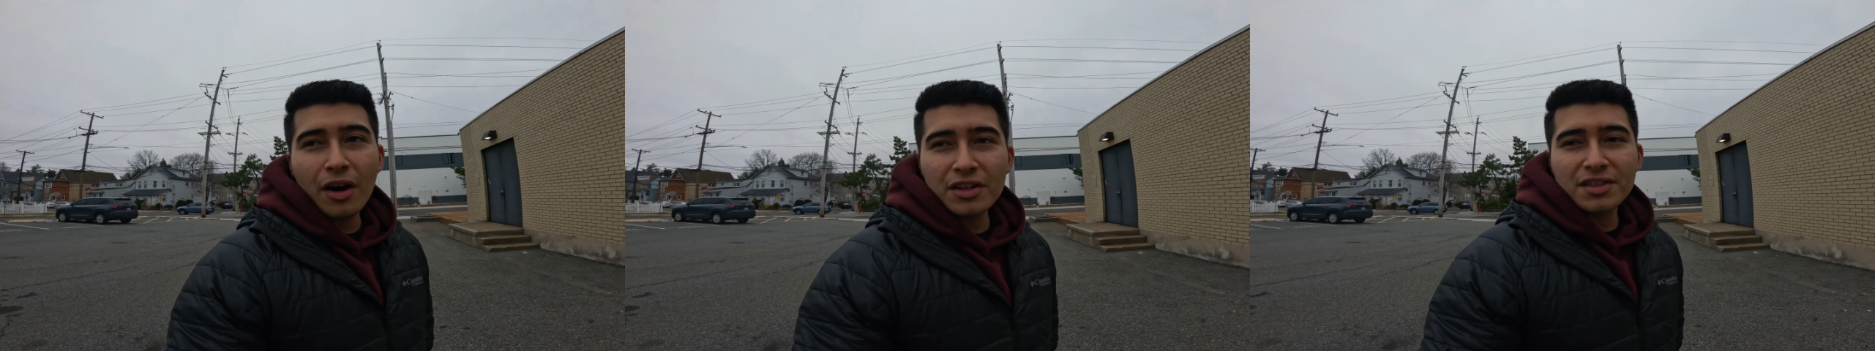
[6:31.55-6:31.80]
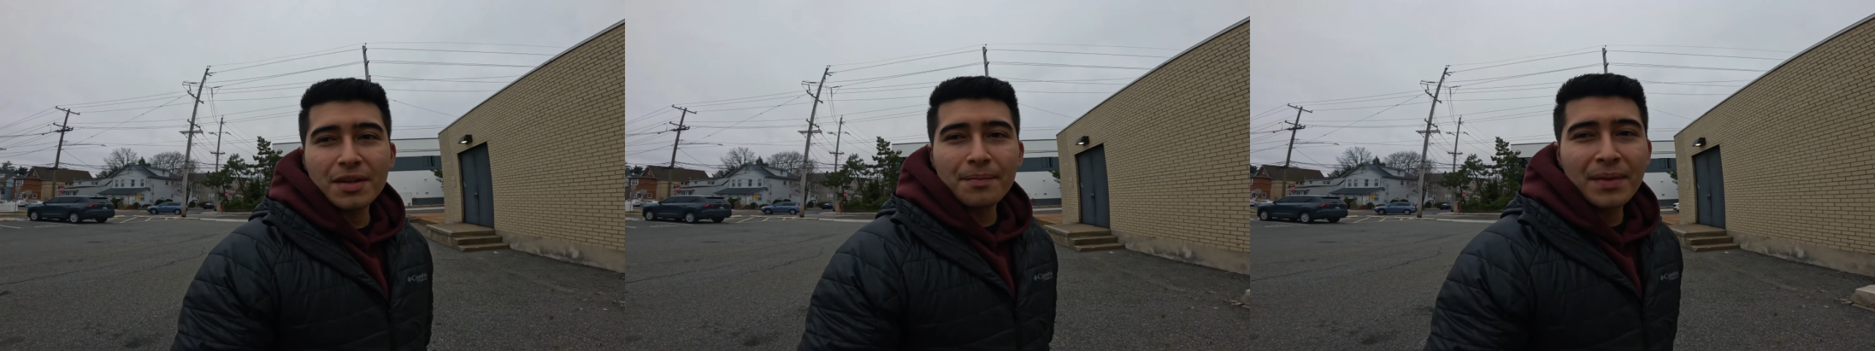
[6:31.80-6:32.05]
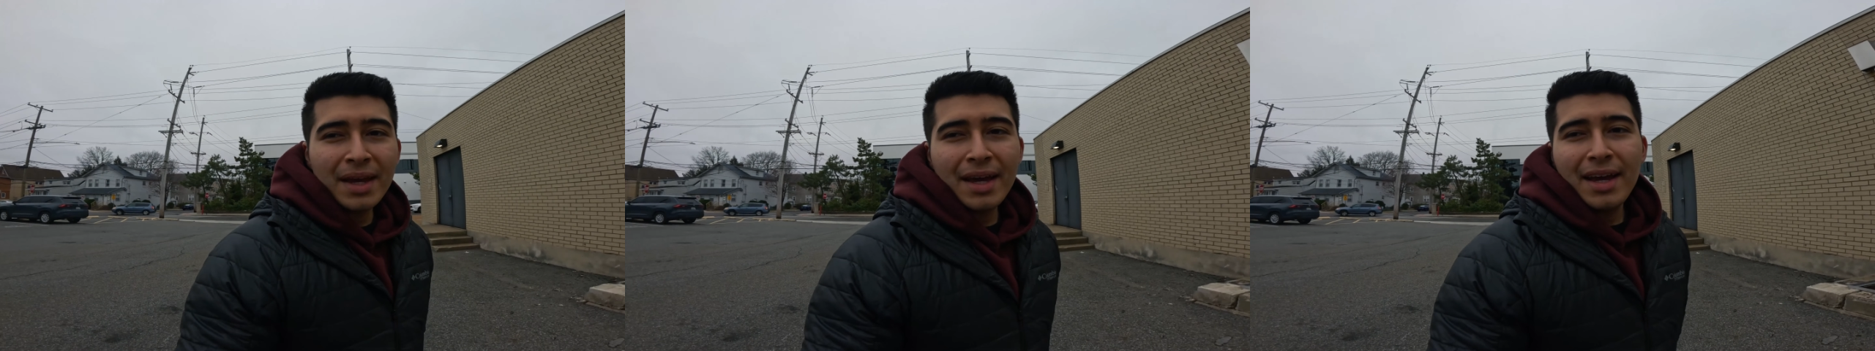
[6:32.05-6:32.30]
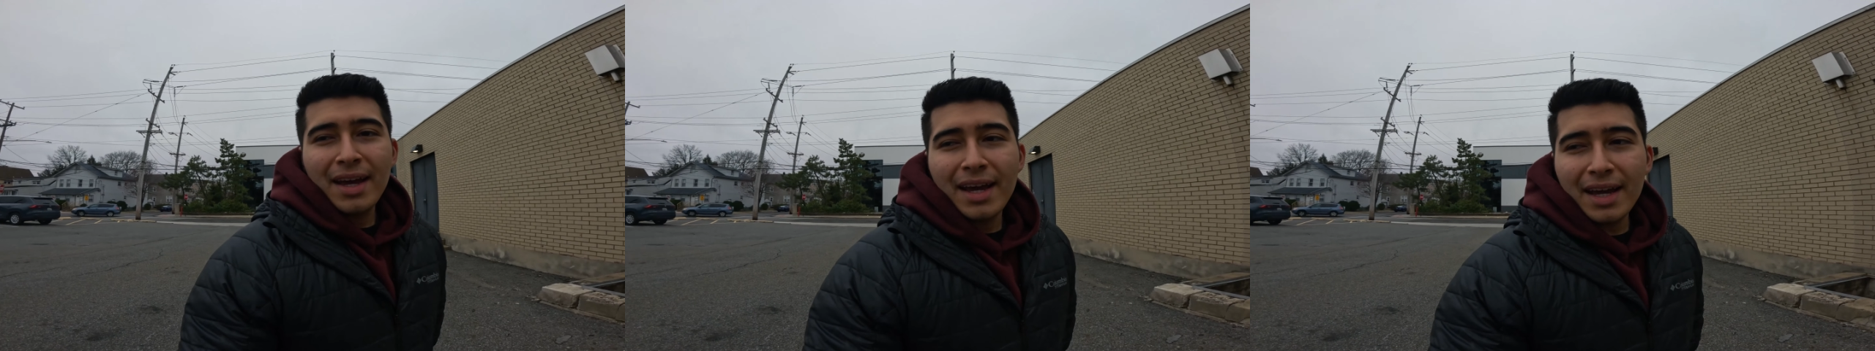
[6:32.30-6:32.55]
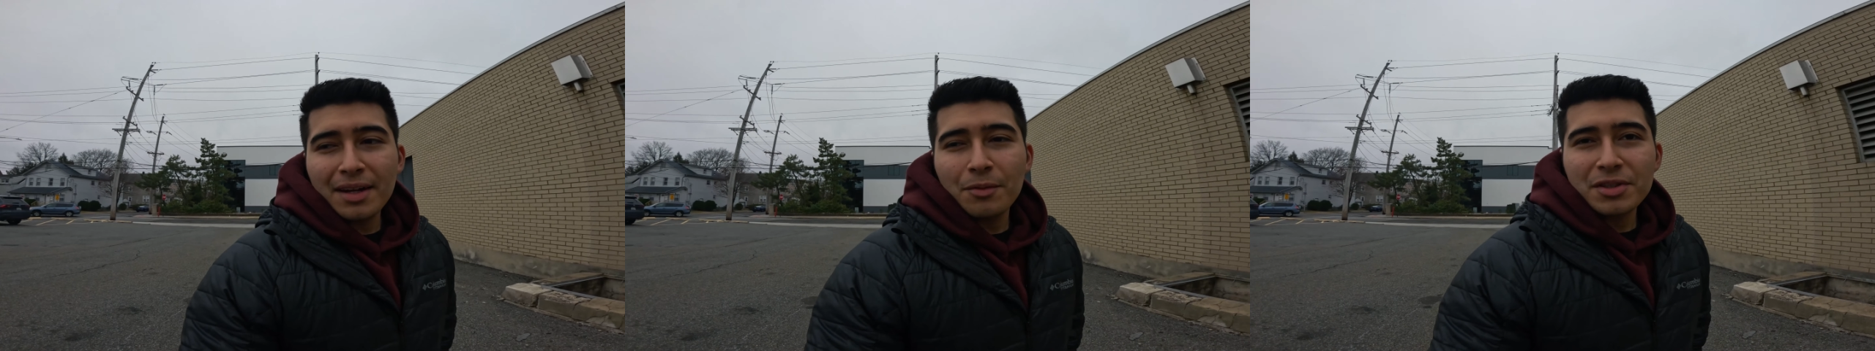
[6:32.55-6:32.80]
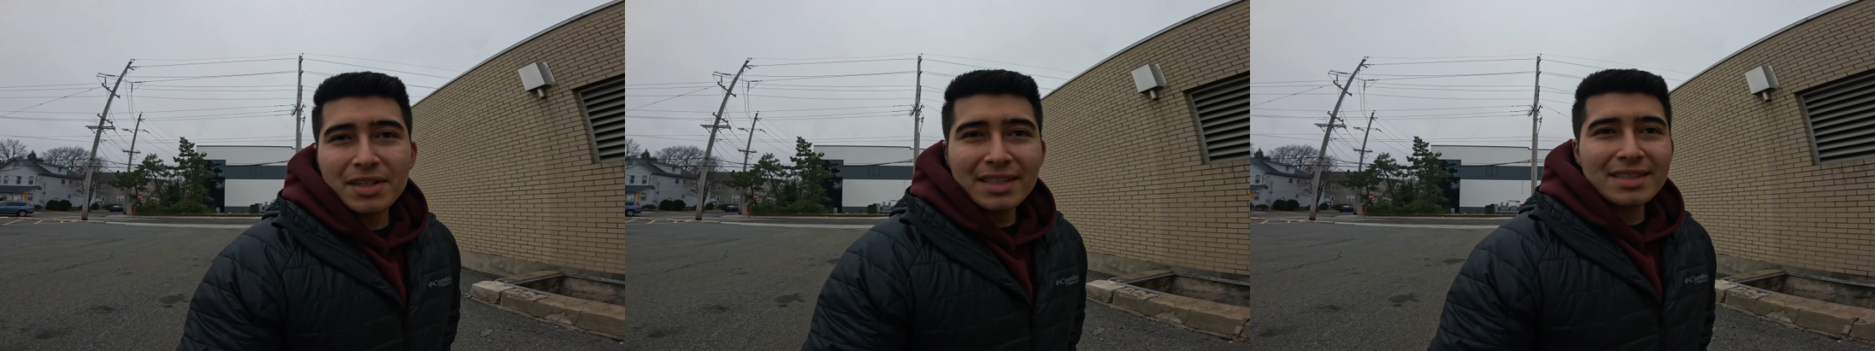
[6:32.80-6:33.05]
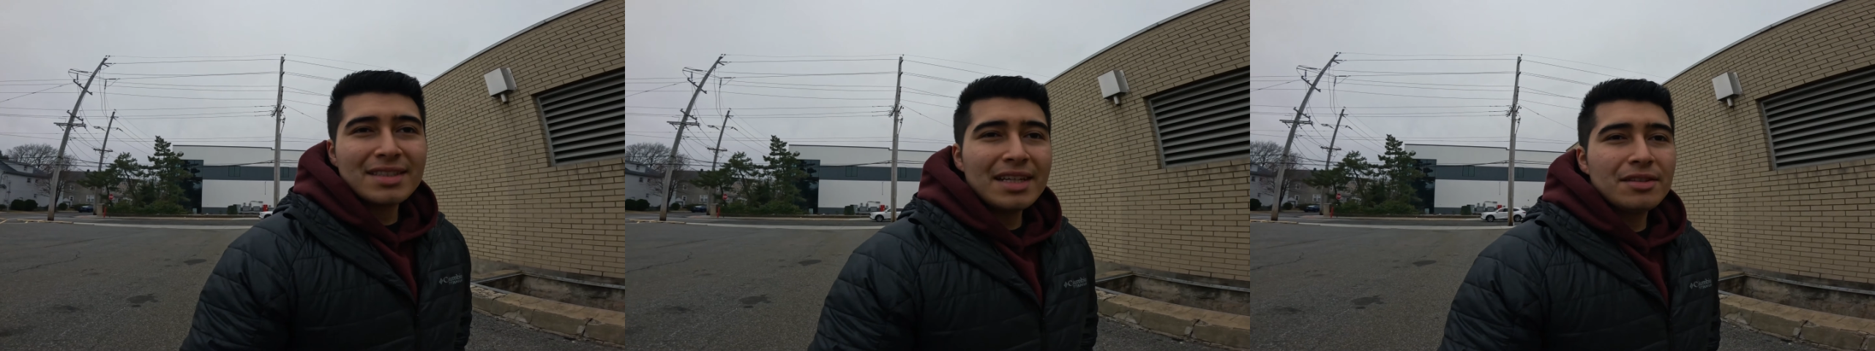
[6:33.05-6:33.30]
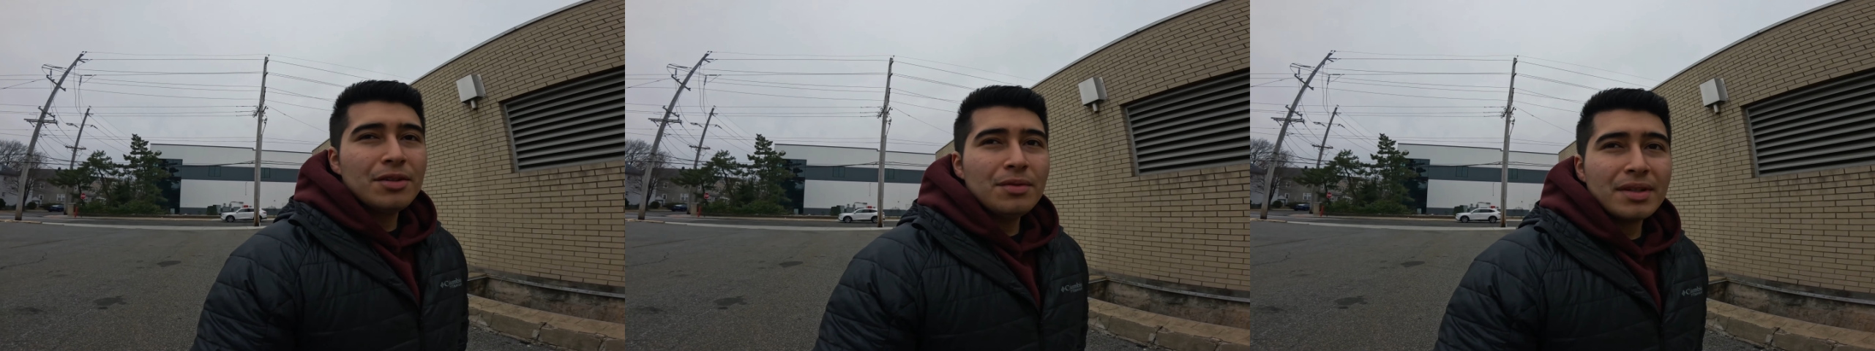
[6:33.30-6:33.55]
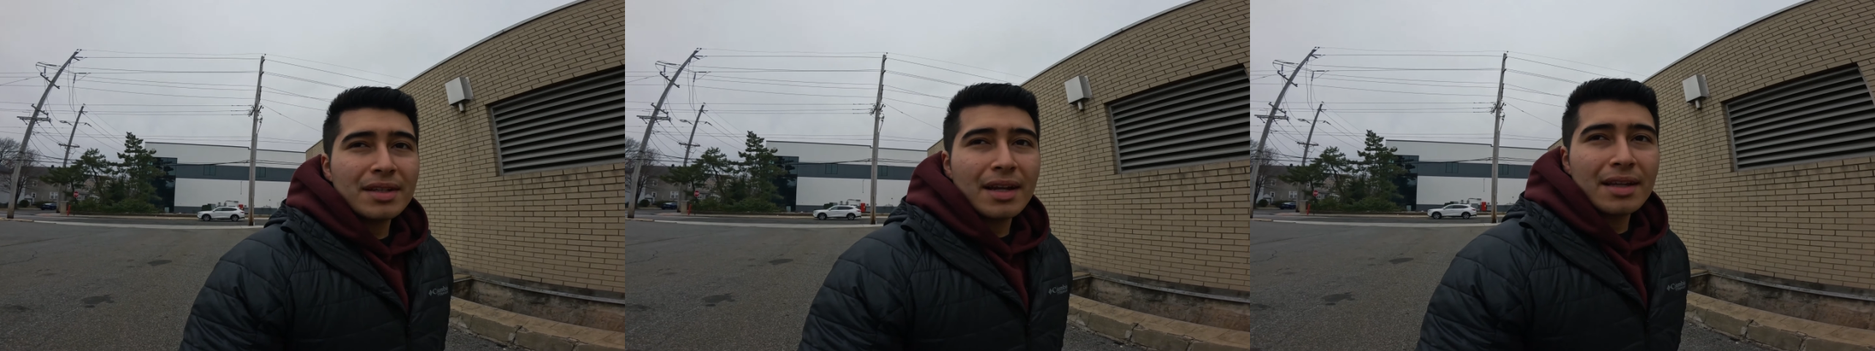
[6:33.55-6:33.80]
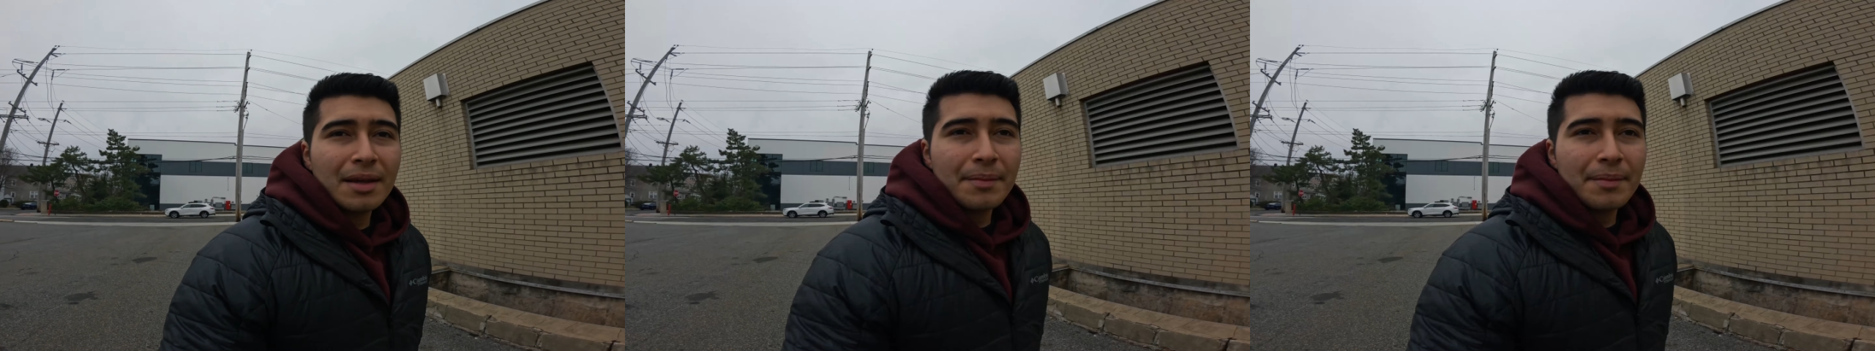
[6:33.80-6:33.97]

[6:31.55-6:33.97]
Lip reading: awesome. And I want you guys to stay tuned and